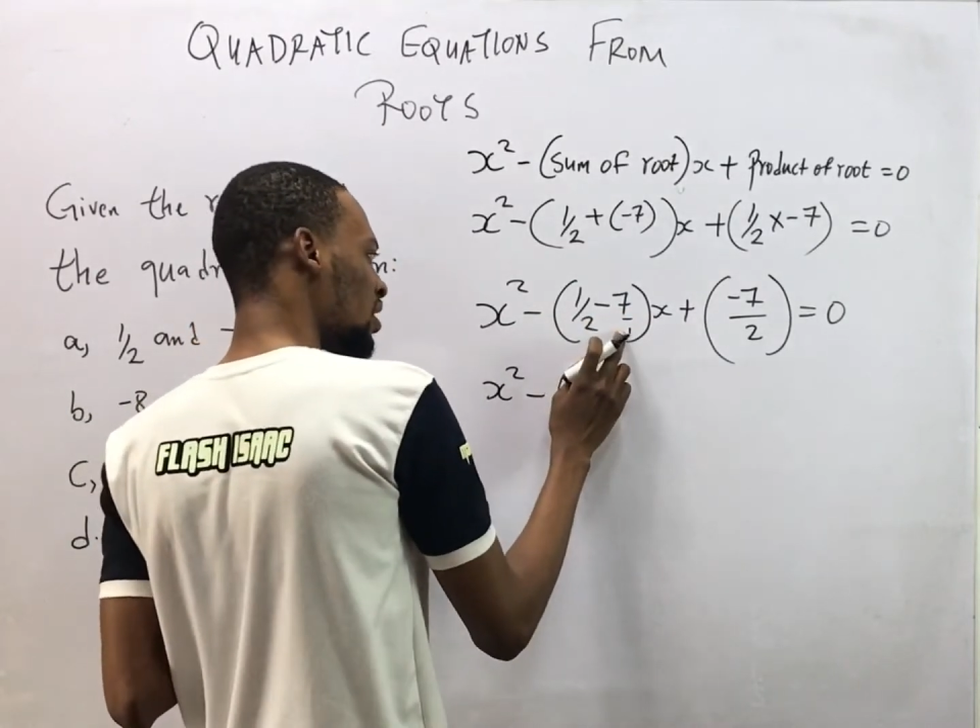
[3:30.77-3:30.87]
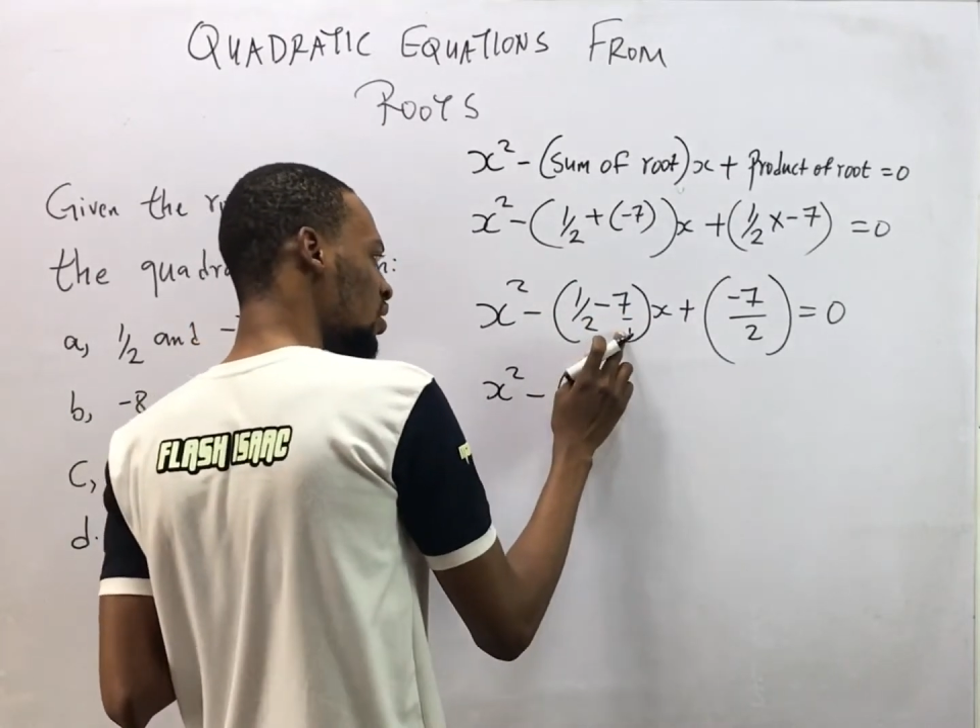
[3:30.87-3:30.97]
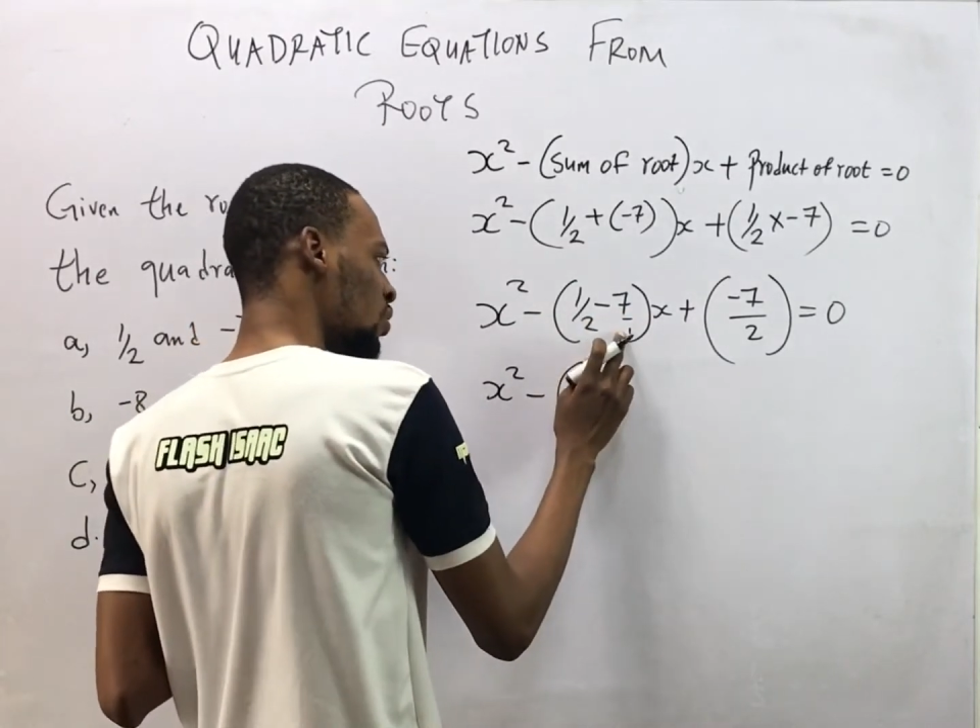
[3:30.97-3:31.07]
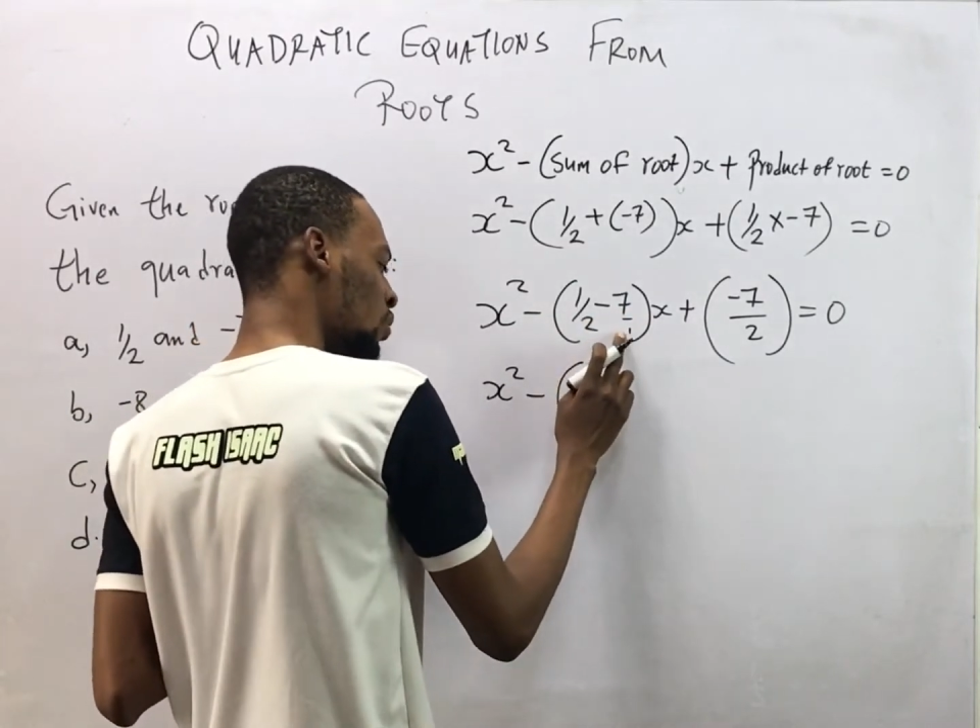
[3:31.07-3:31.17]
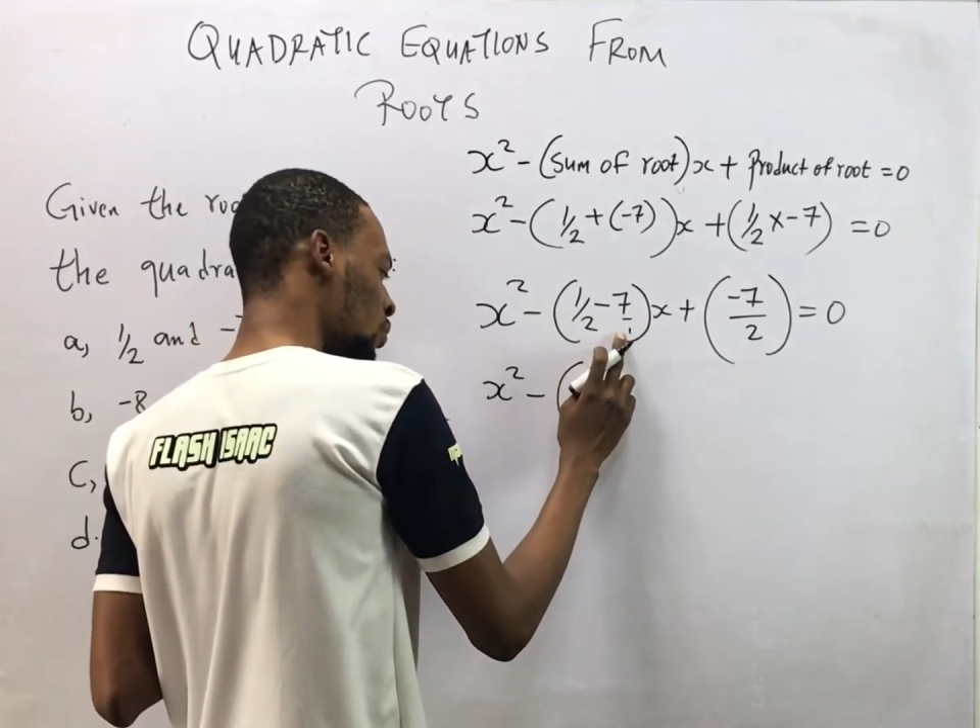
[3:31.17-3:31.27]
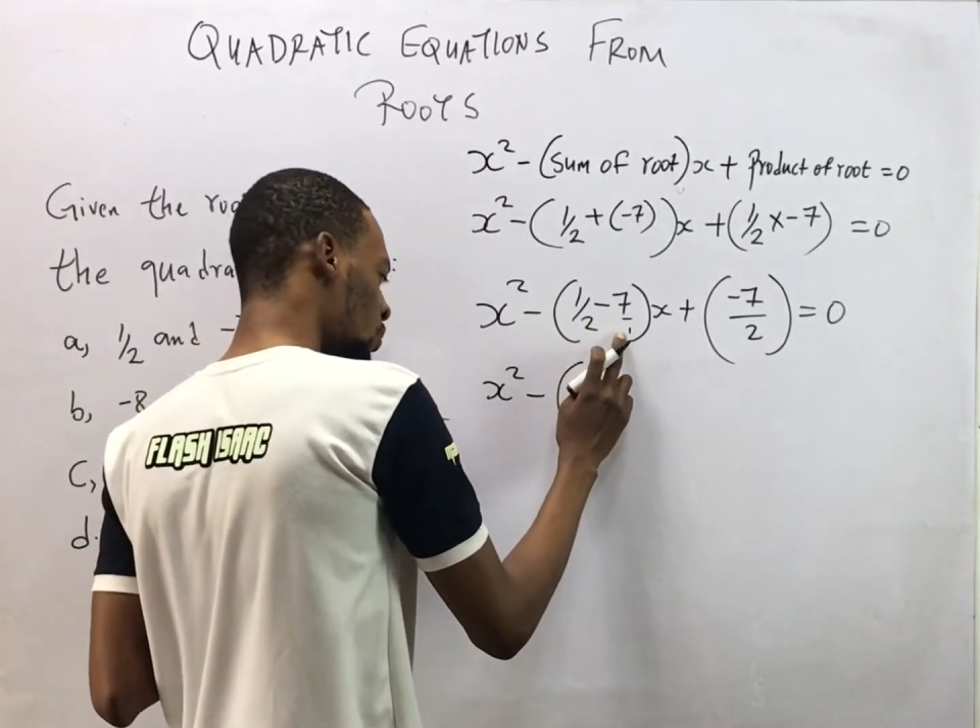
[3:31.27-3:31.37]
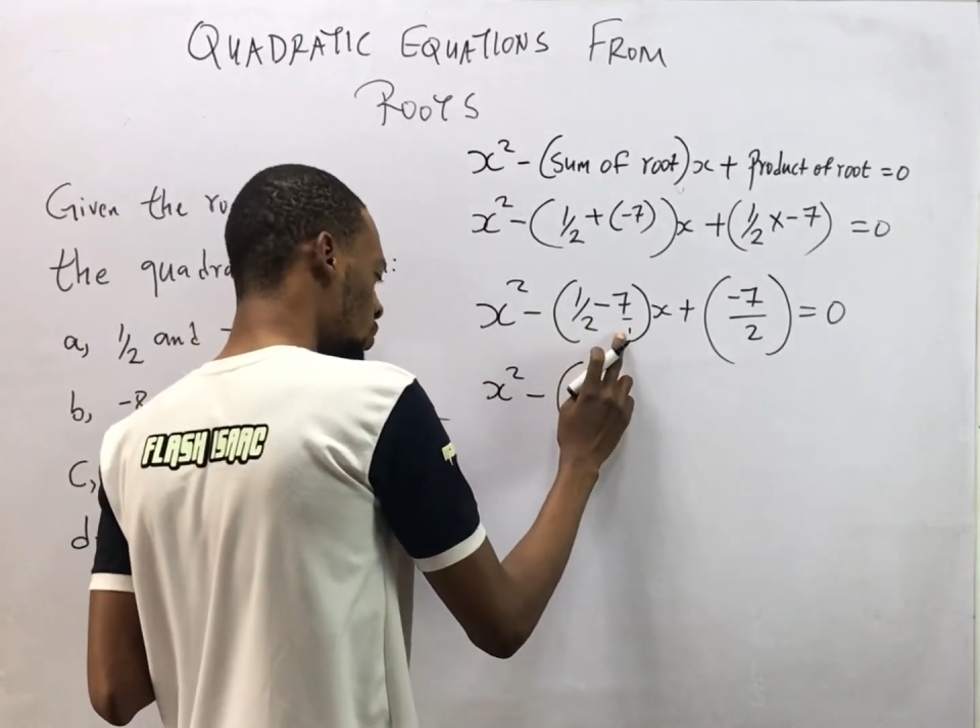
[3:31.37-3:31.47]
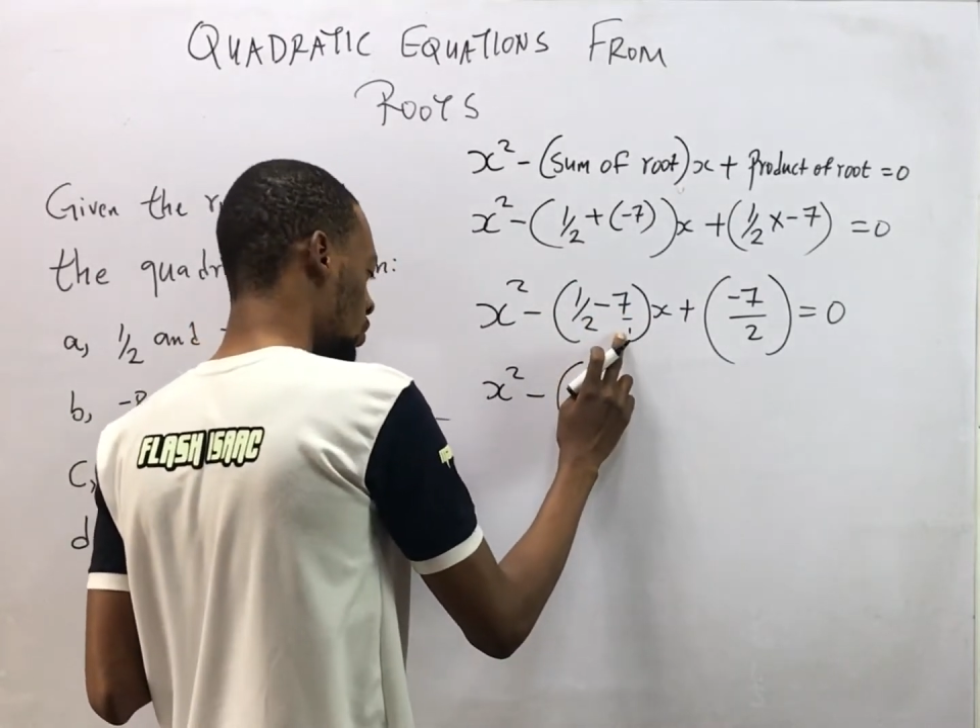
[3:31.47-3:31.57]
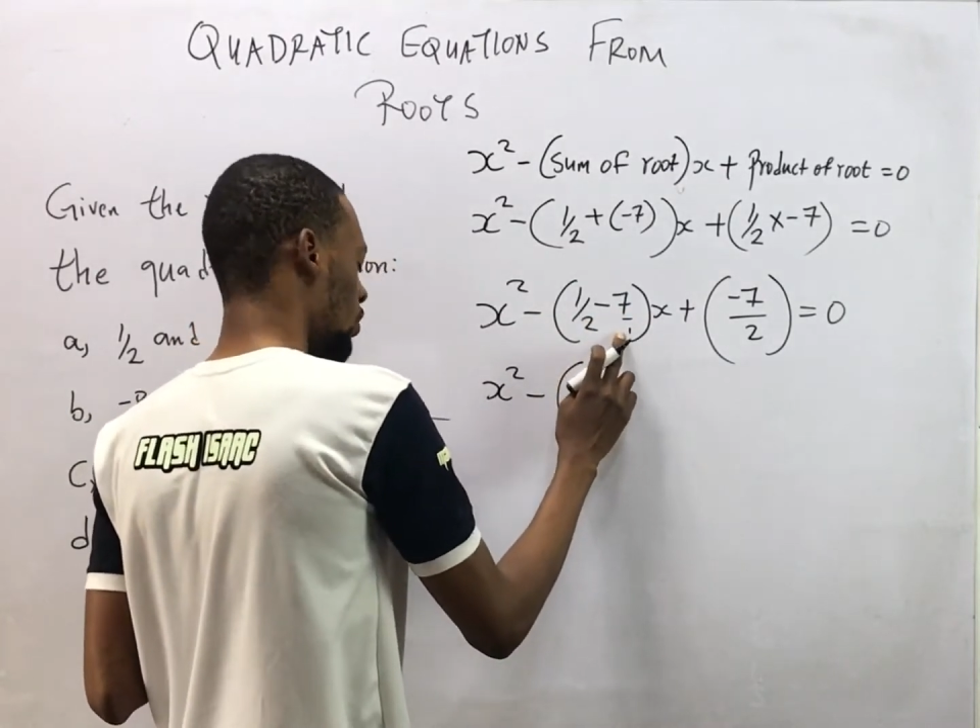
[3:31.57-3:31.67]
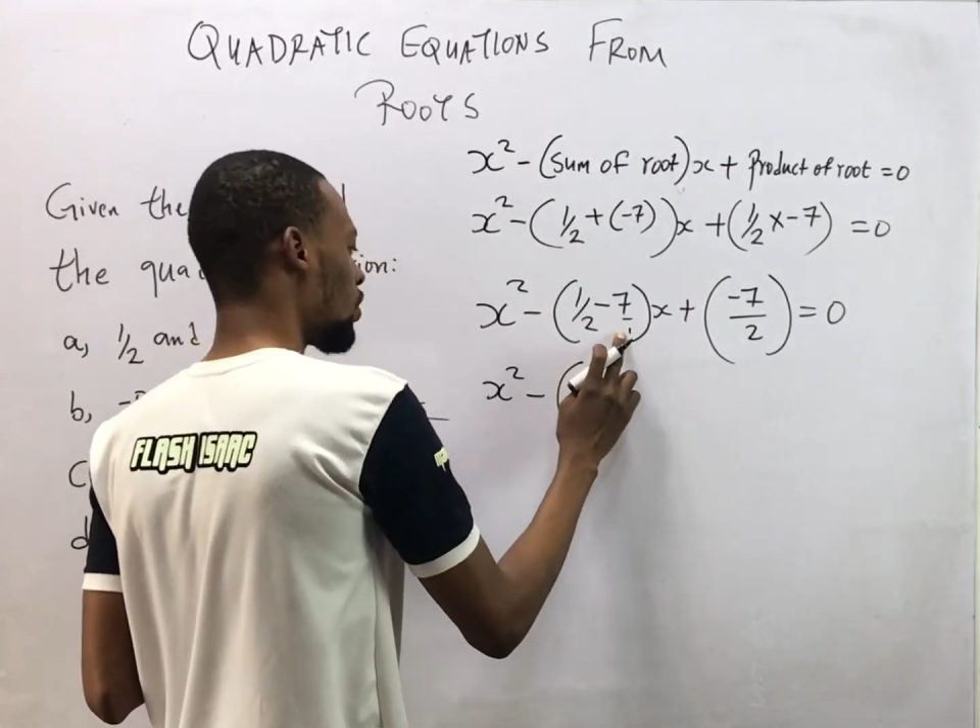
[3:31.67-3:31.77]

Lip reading: is 2.